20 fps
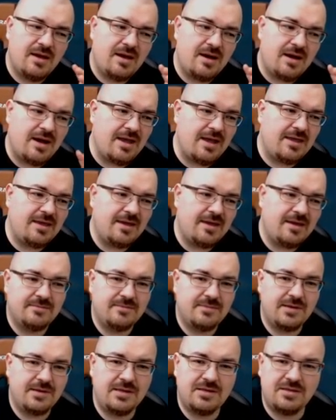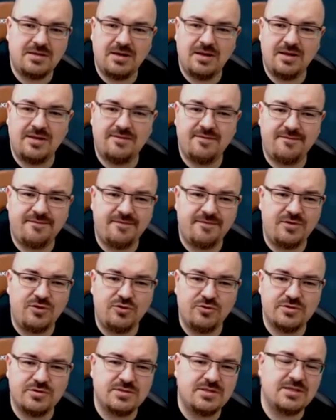I literally
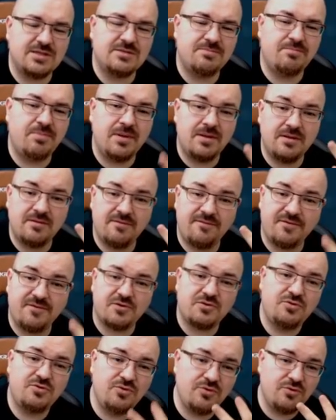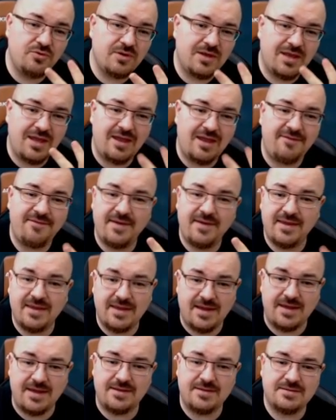used this build for two
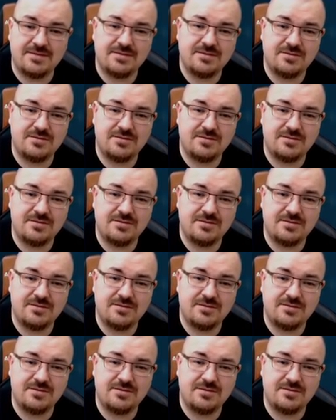KVKs.